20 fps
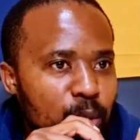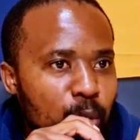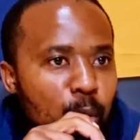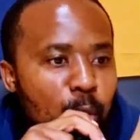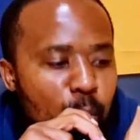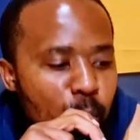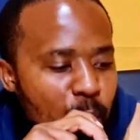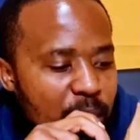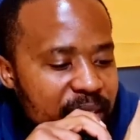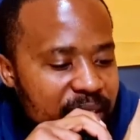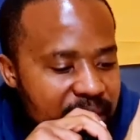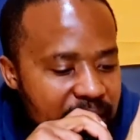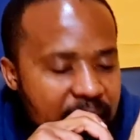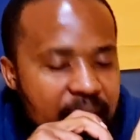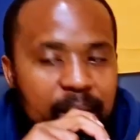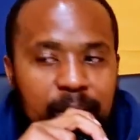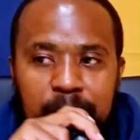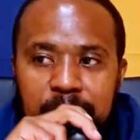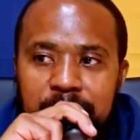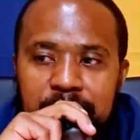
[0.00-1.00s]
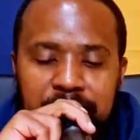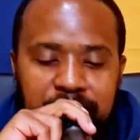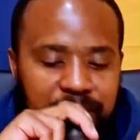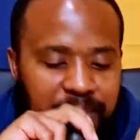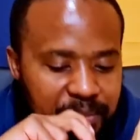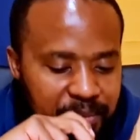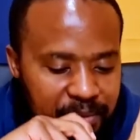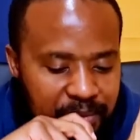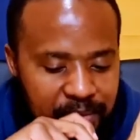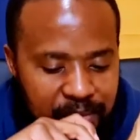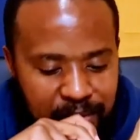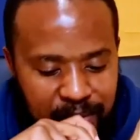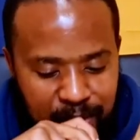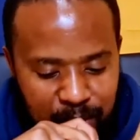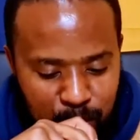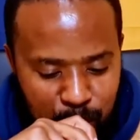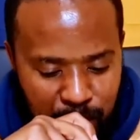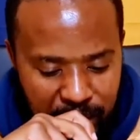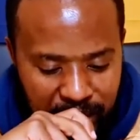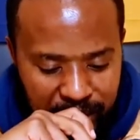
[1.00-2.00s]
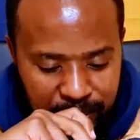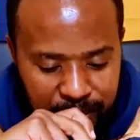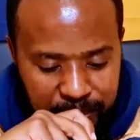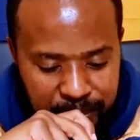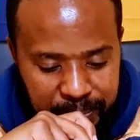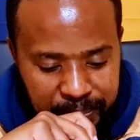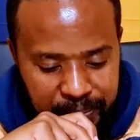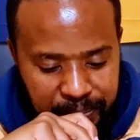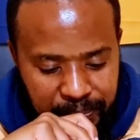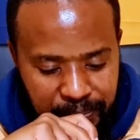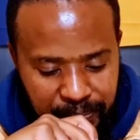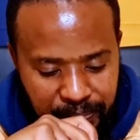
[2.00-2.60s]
Luke was there. Read.